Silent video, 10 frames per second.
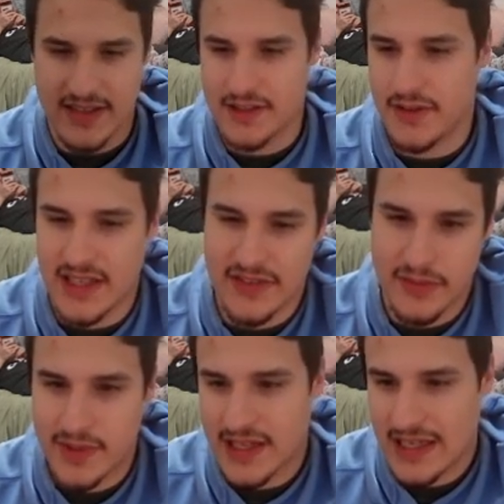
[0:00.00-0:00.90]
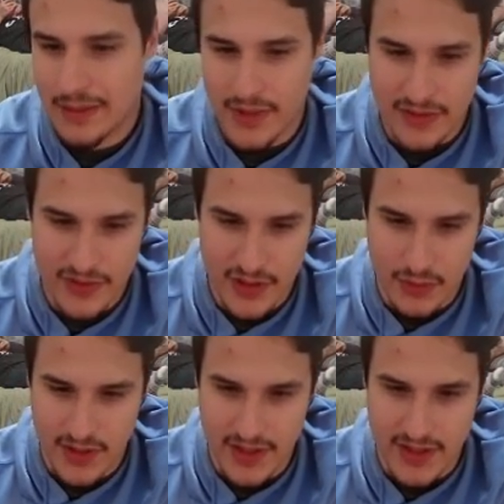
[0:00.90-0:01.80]
you can give him a name, whatever you
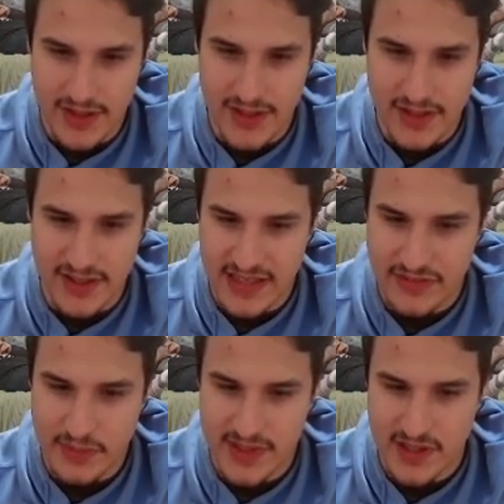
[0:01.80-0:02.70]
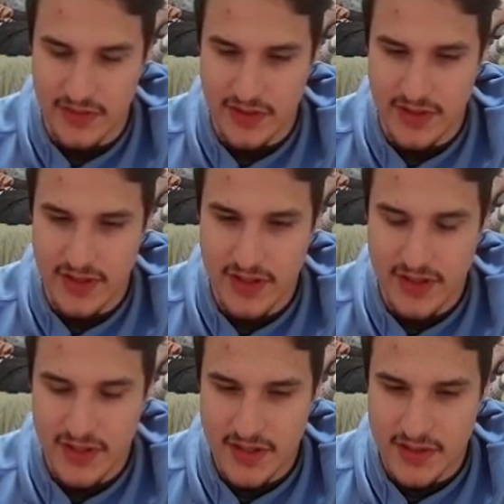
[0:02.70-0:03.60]
want. He doesn't have to be Silver.
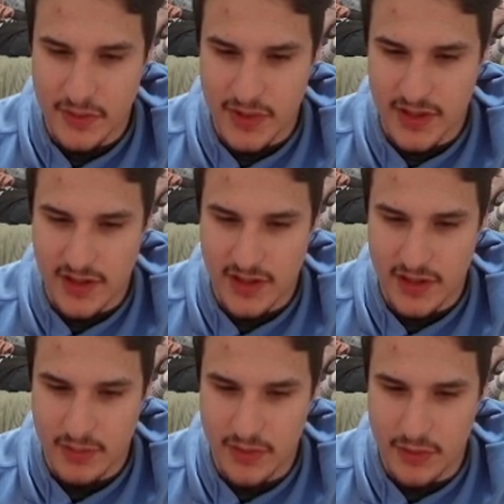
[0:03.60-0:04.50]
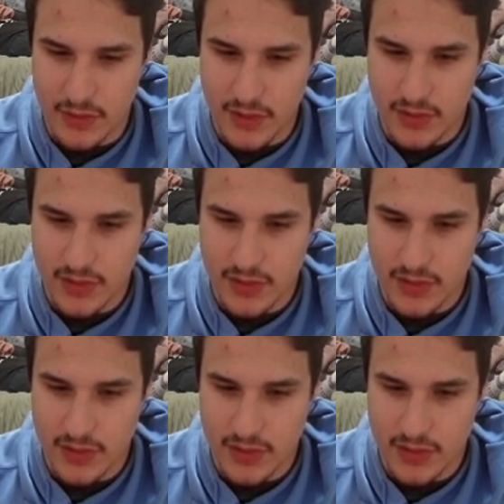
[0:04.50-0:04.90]
So we're going to call him Doo-Doo.